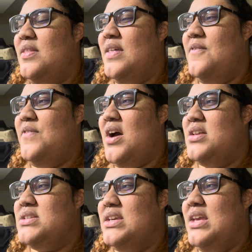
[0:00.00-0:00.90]
They
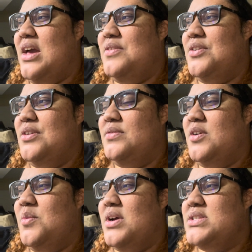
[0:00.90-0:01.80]
fought together.
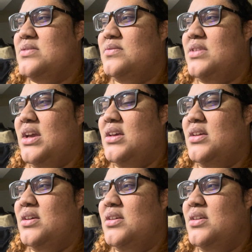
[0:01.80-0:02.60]
There wasn't like,